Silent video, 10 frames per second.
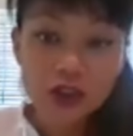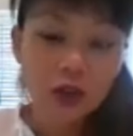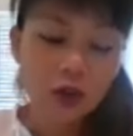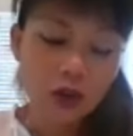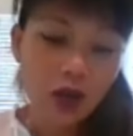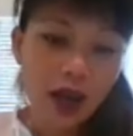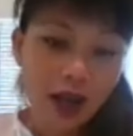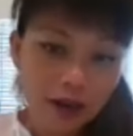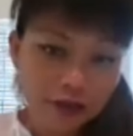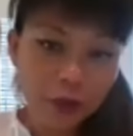So you
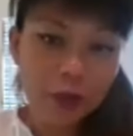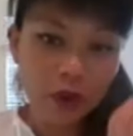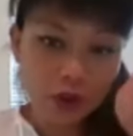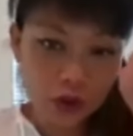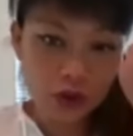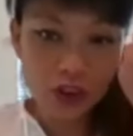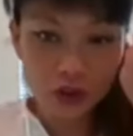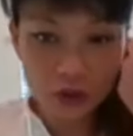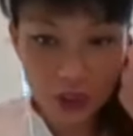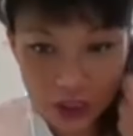have the Pluto
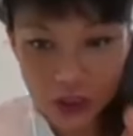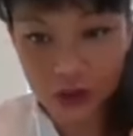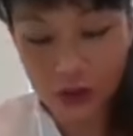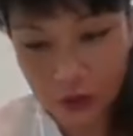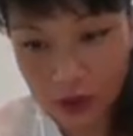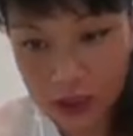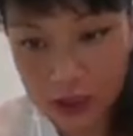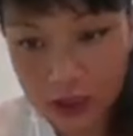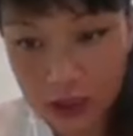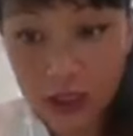generation already
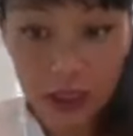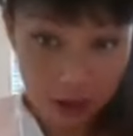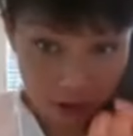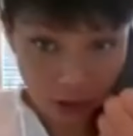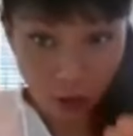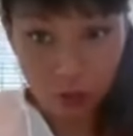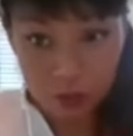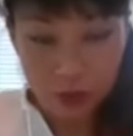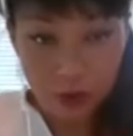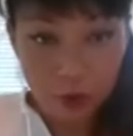in
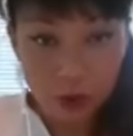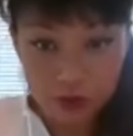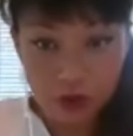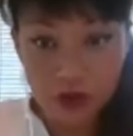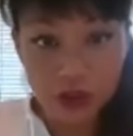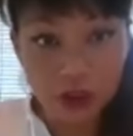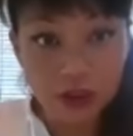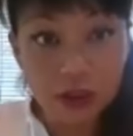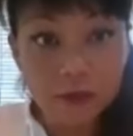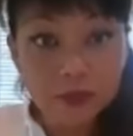Scorpio with your
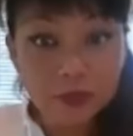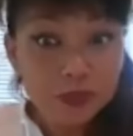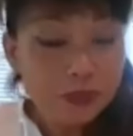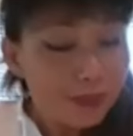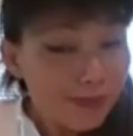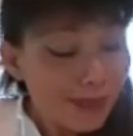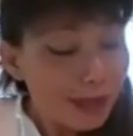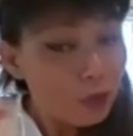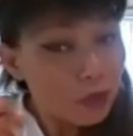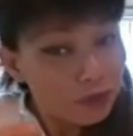Sun.
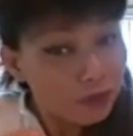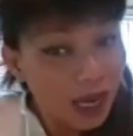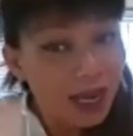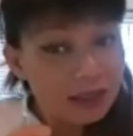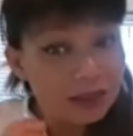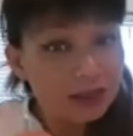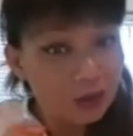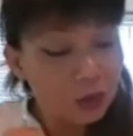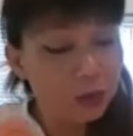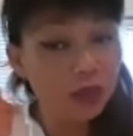With that,
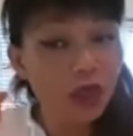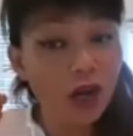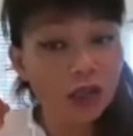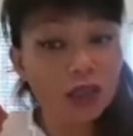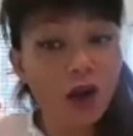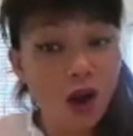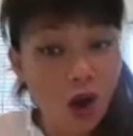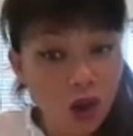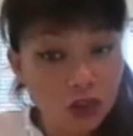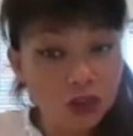you put on
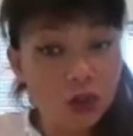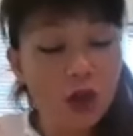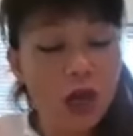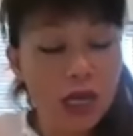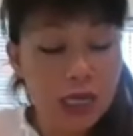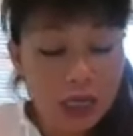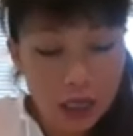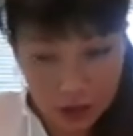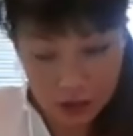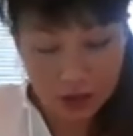also
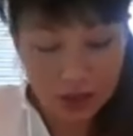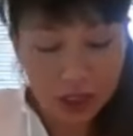Lily.